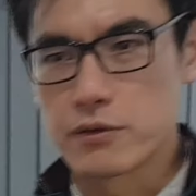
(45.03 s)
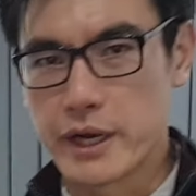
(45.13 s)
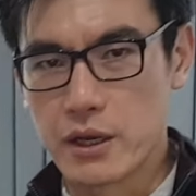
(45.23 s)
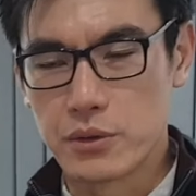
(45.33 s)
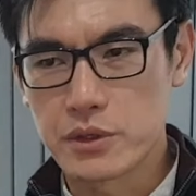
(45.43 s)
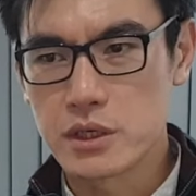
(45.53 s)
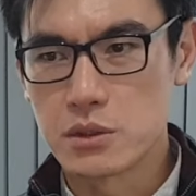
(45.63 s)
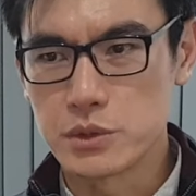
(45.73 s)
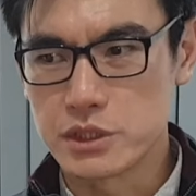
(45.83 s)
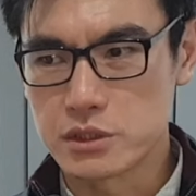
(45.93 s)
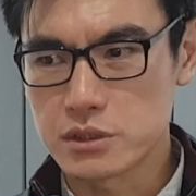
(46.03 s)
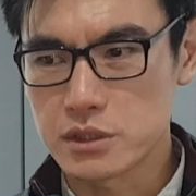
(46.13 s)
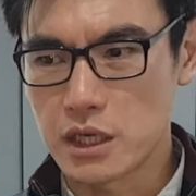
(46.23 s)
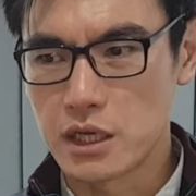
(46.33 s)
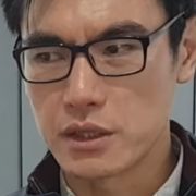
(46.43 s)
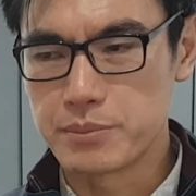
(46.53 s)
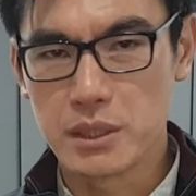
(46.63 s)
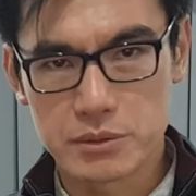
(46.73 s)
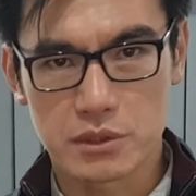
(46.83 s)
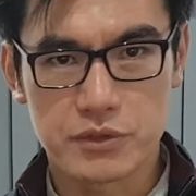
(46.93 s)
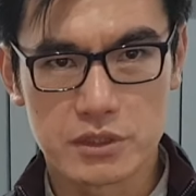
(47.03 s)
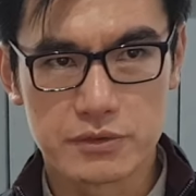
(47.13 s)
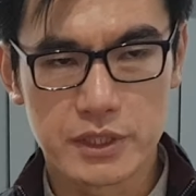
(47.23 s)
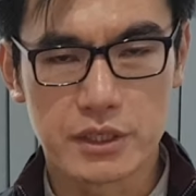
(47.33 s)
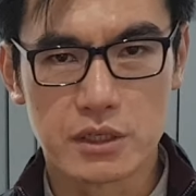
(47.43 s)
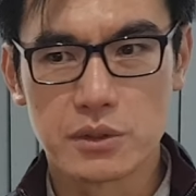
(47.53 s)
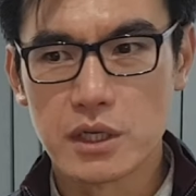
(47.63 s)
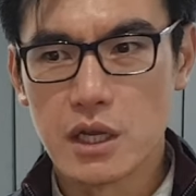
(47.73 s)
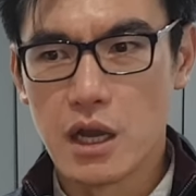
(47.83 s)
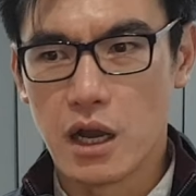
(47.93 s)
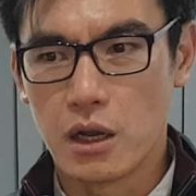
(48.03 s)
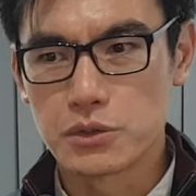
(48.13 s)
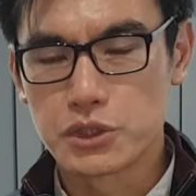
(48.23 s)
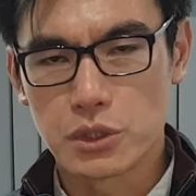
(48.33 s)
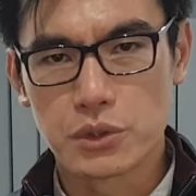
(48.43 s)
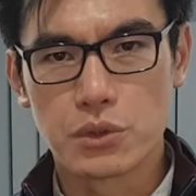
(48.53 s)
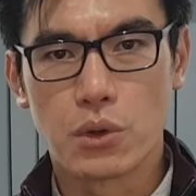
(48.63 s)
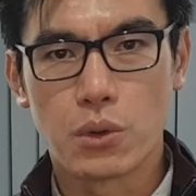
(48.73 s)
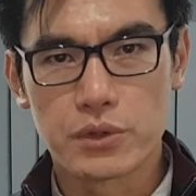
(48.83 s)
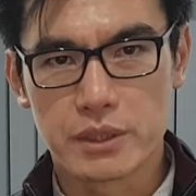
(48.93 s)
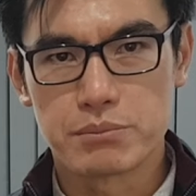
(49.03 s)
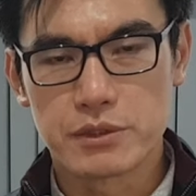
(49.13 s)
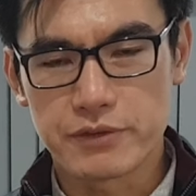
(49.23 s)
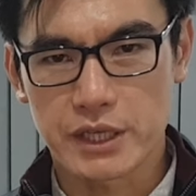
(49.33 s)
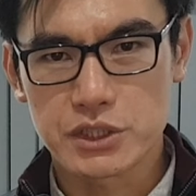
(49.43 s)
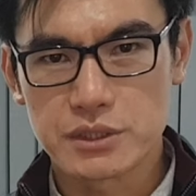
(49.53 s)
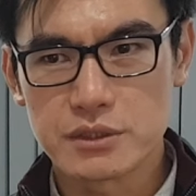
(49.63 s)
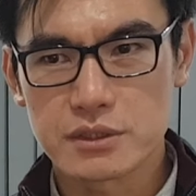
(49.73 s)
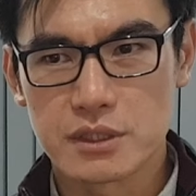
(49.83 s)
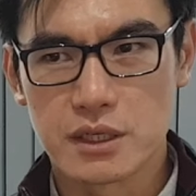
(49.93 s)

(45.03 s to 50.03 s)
around, which is the purpose of this video, I'll show you all the imperfections.